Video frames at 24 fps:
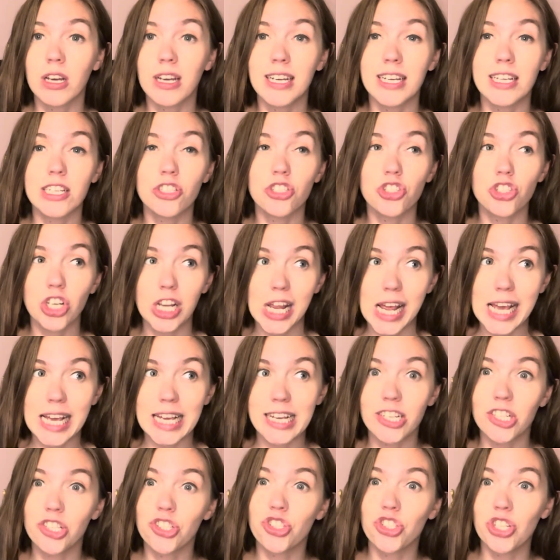a
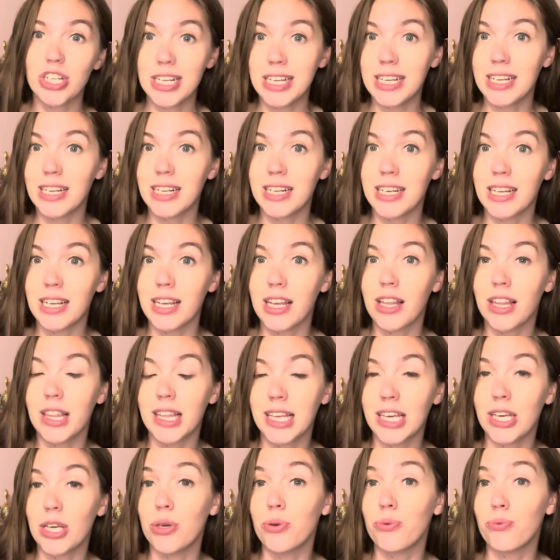change in
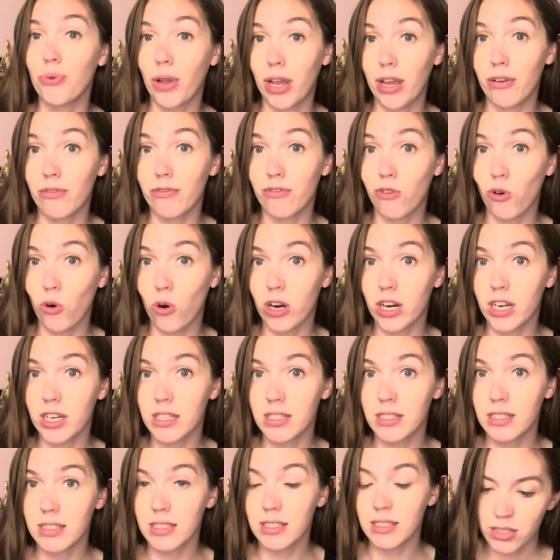the
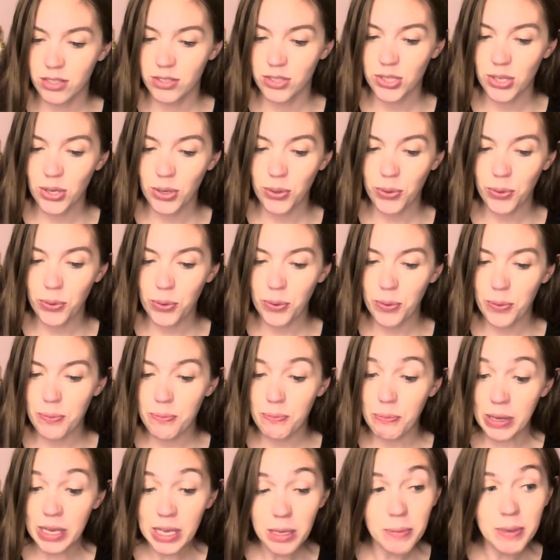rainforest. So
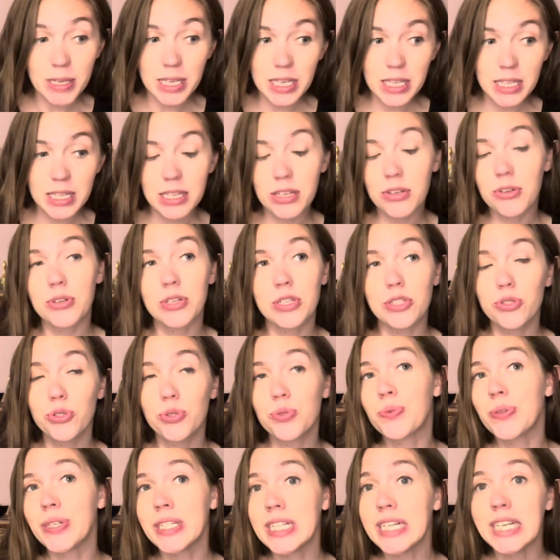maybe the creature
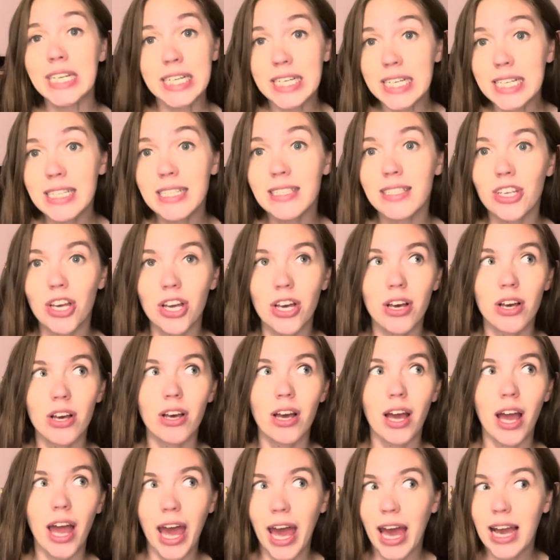really is
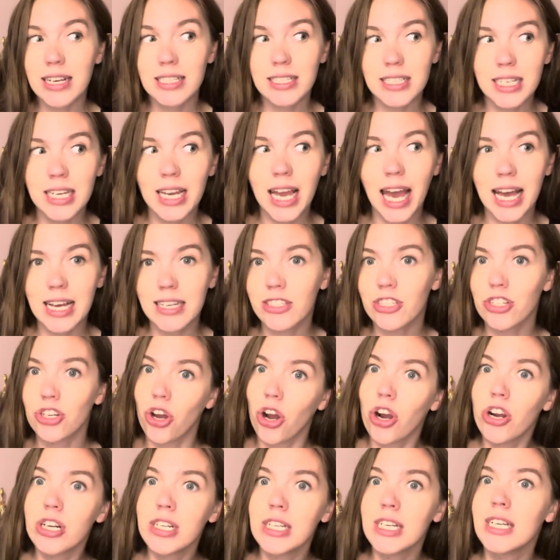acting as a
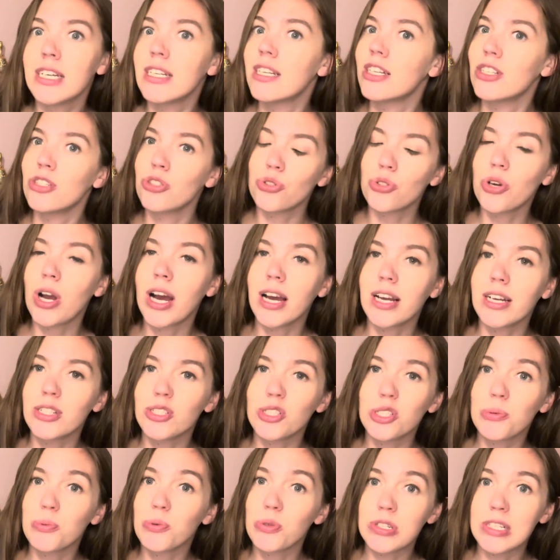guardian and trying
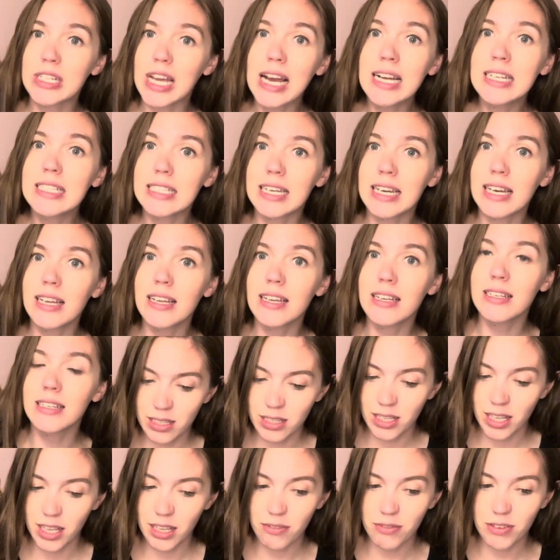to protect it.
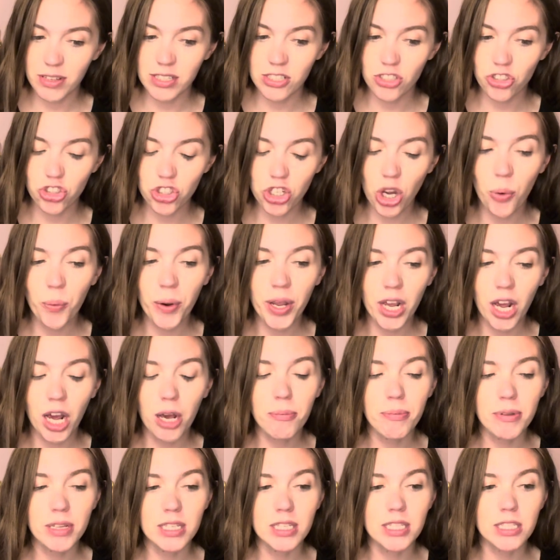If it's showing
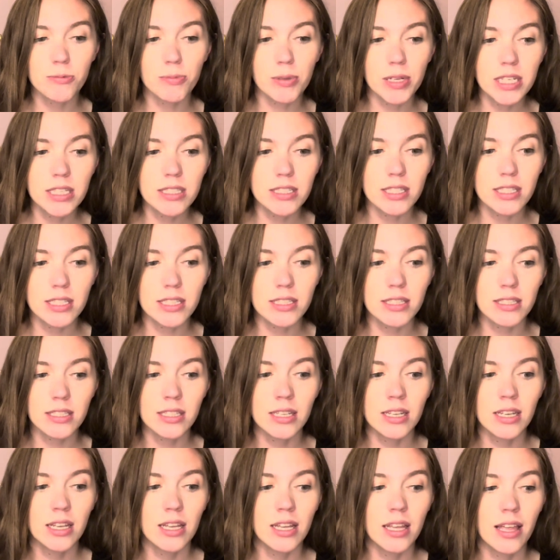up in these places
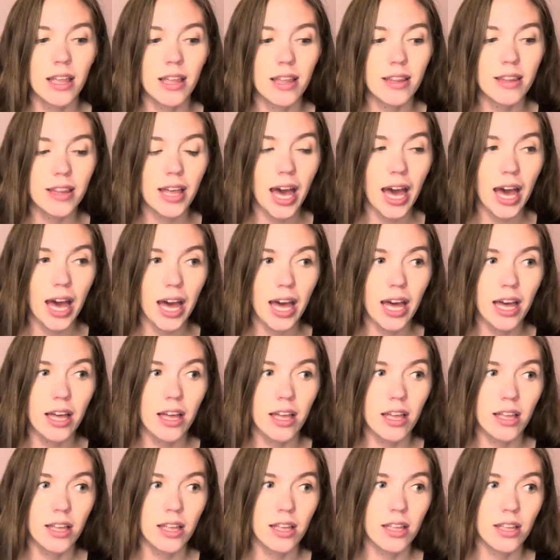that
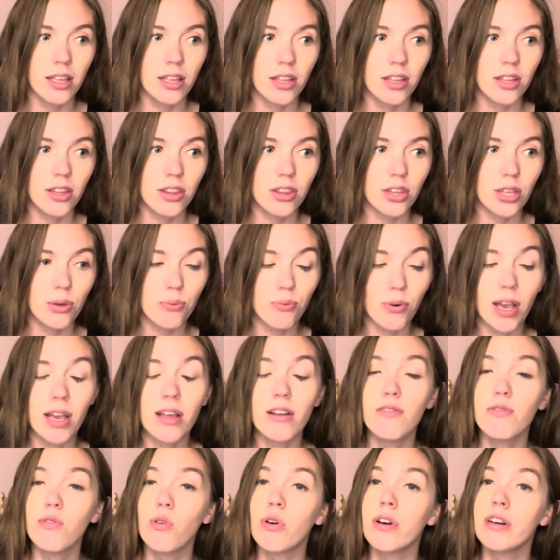the
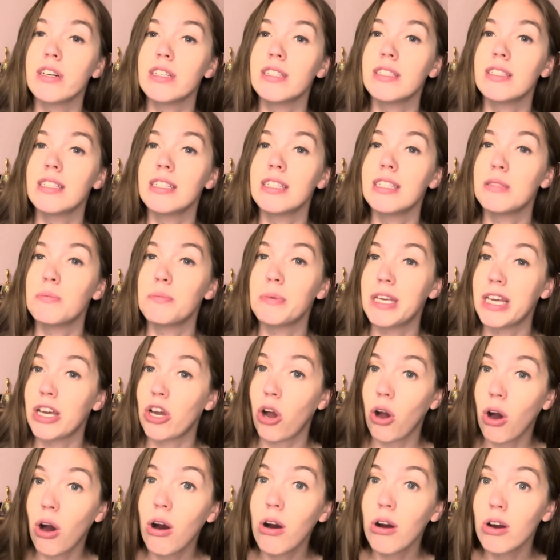rainforest is being
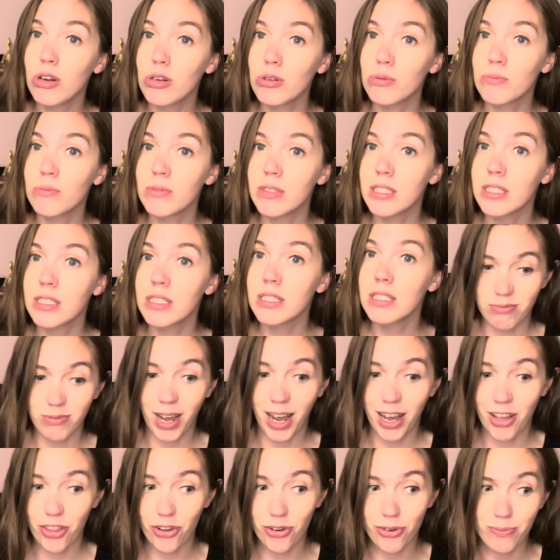harmed,
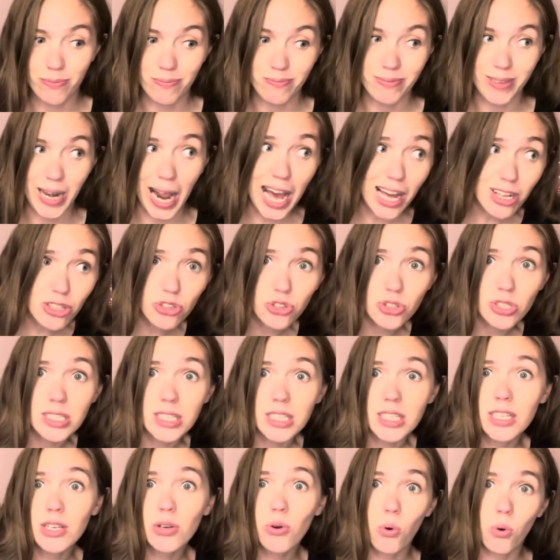either
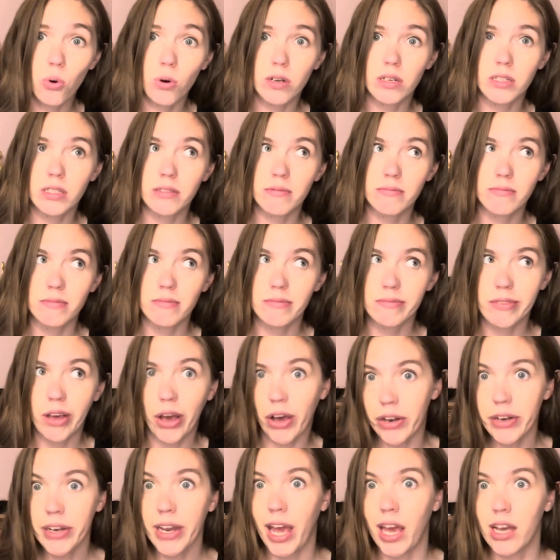naturally or
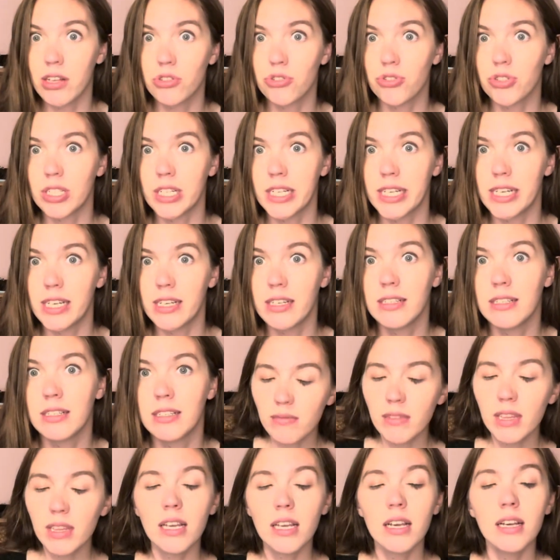unnaturally.
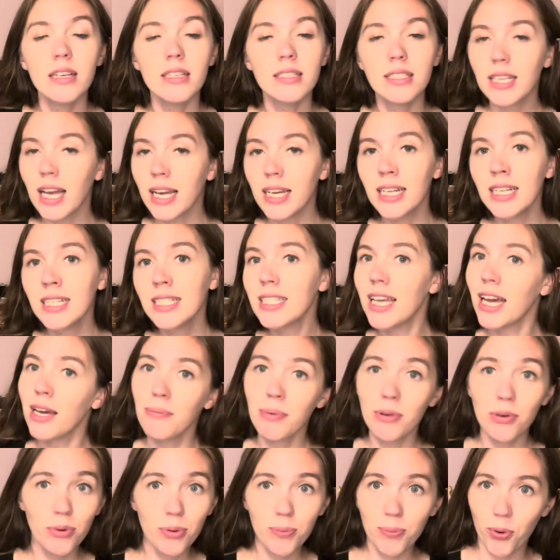Sightings have
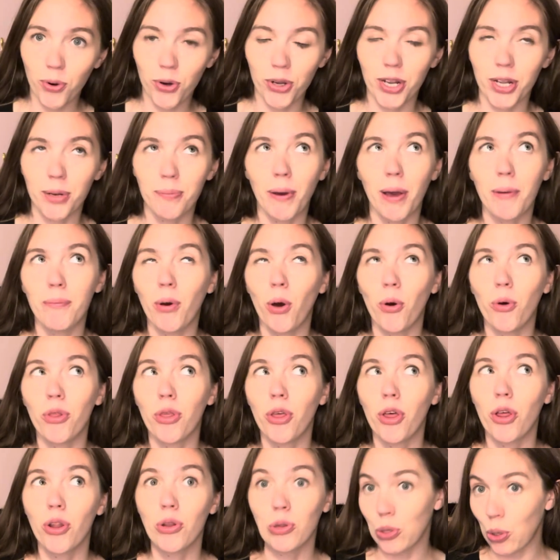been reported by both
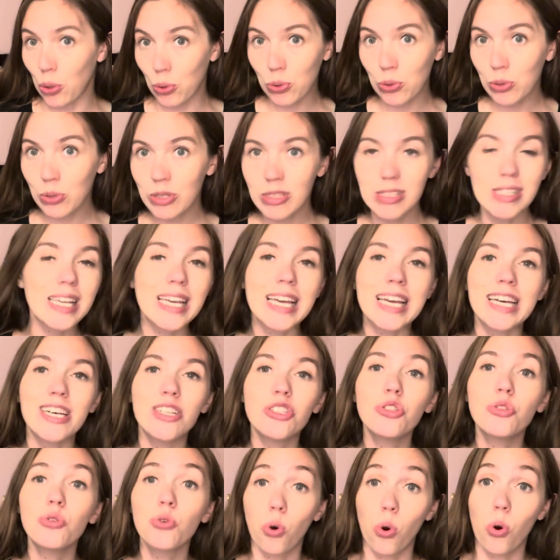locals
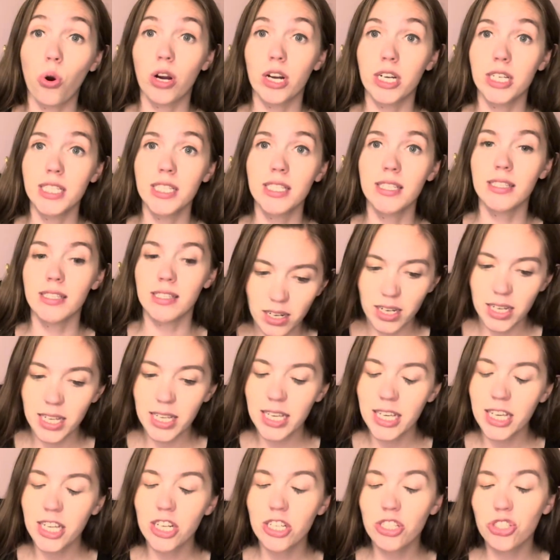and tourists.
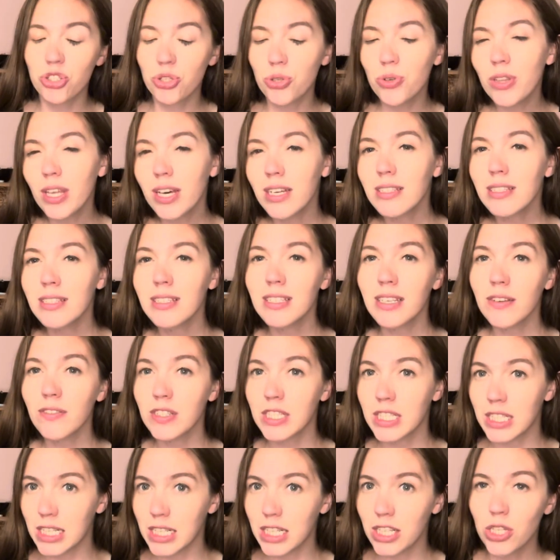In
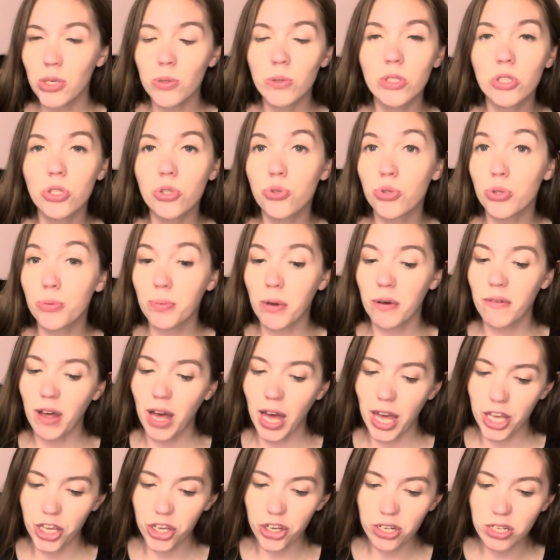2017, there was a group of
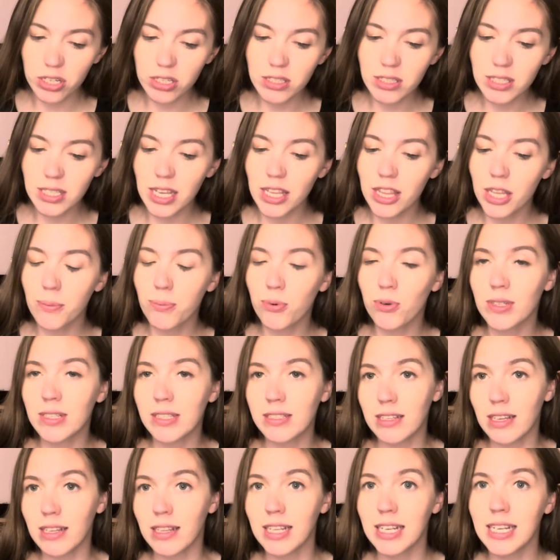hikers in the
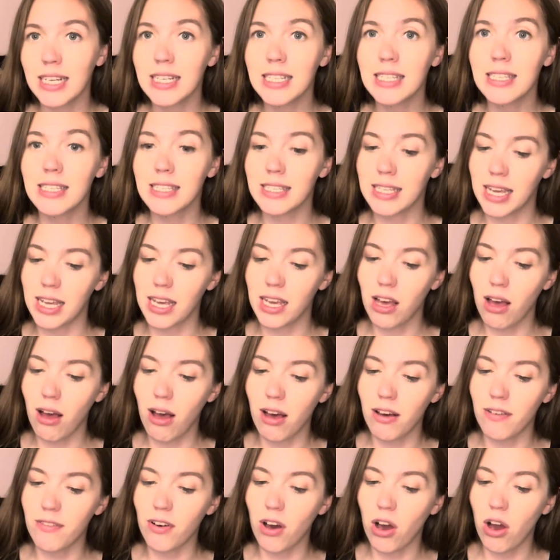Brazilian state
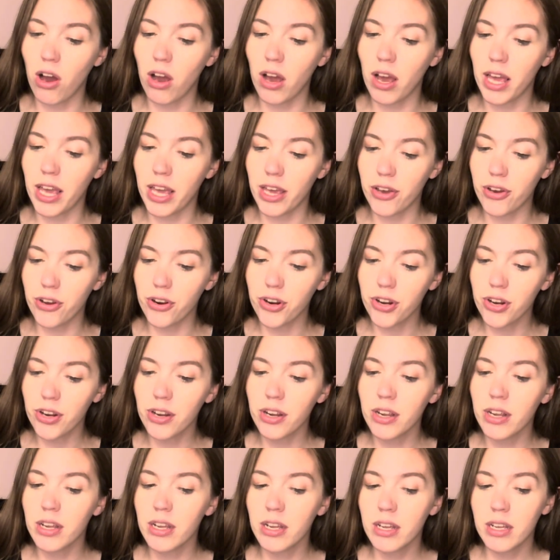of Acre
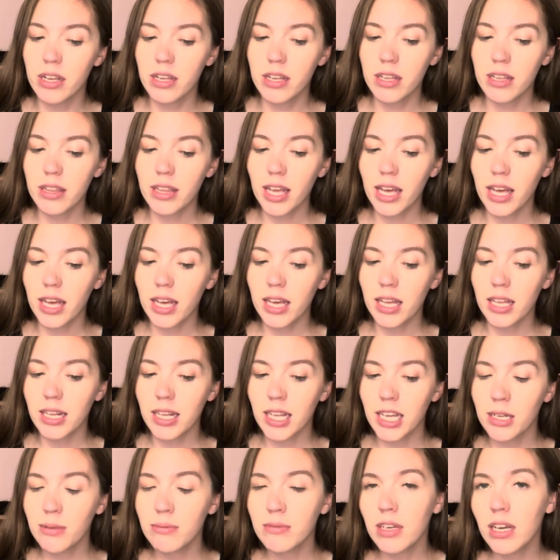that
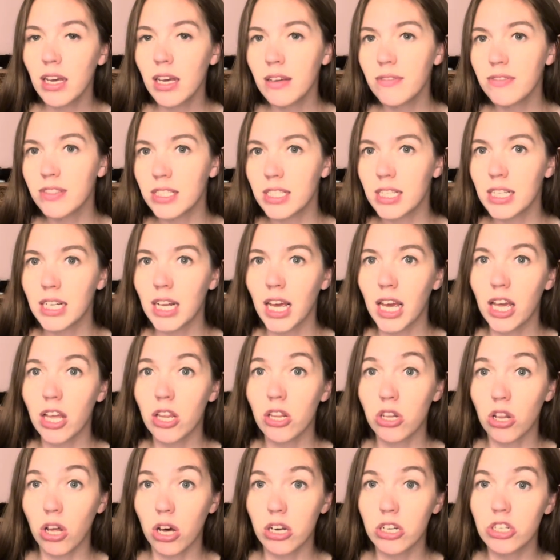claimed to have seen a
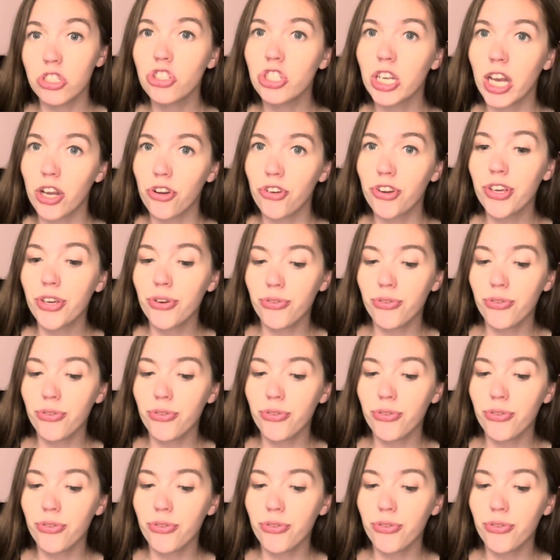large hairy